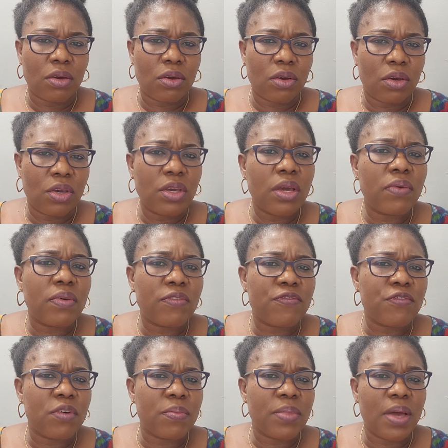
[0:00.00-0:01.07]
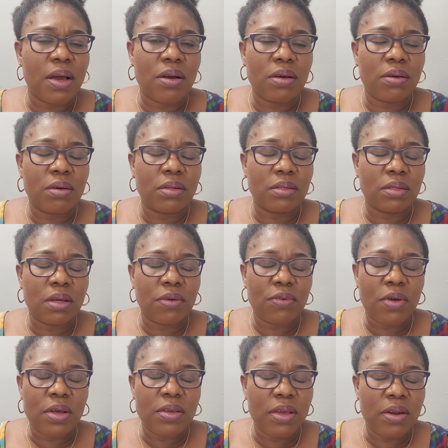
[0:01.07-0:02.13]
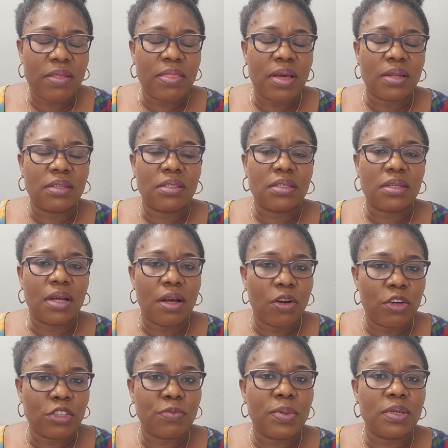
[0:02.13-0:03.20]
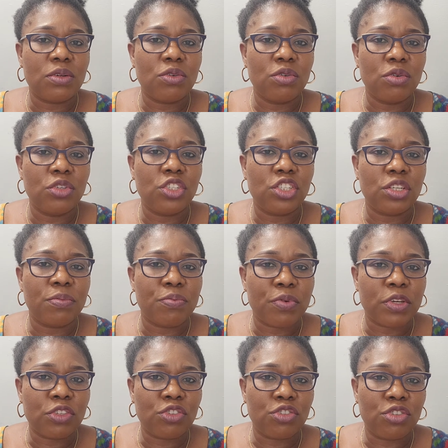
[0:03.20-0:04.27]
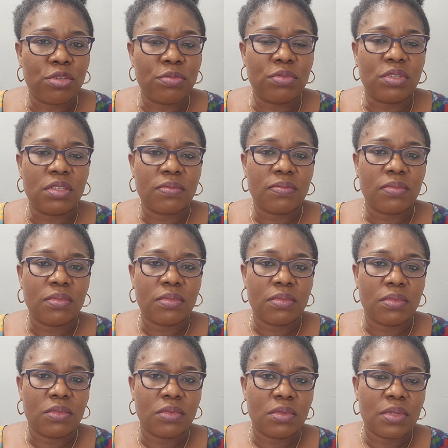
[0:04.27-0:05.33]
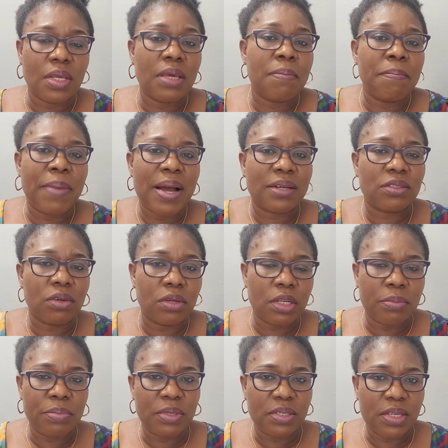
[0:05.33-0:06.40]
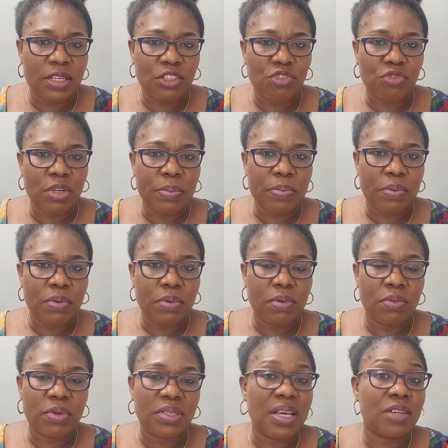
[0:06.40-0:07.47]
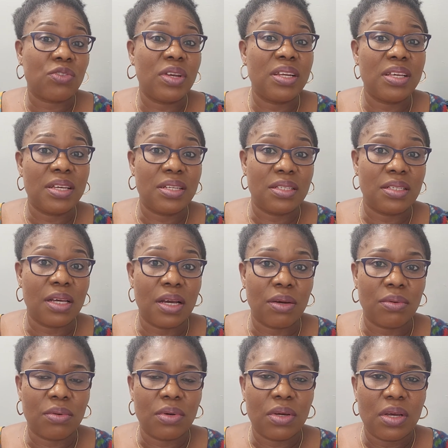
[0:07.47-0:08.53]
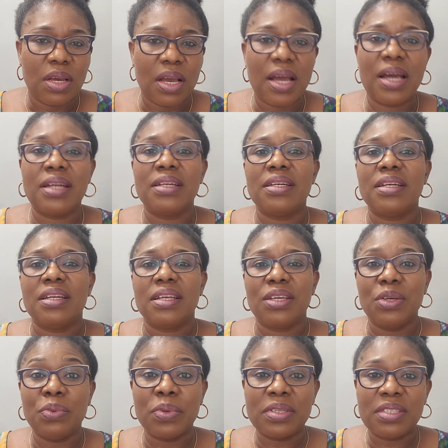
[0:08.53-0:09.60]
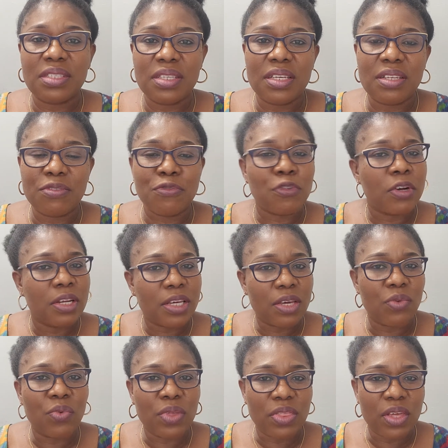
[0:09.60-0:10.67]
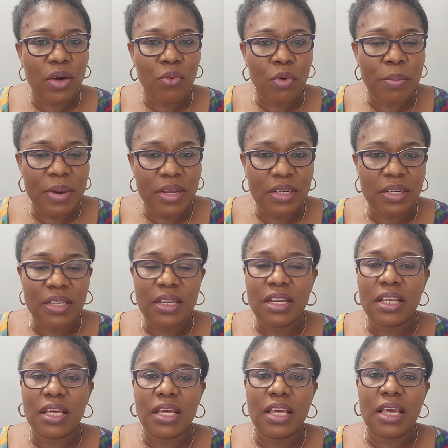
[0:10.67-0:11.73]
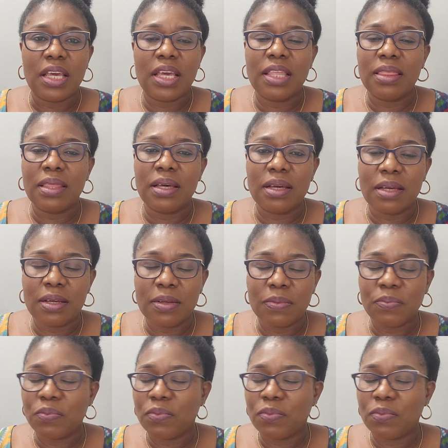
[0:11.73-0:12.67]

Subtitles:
hearing that her husband, who she presumed embarked on a business trip, was actually in town, and he was seen frolicking with a woman in a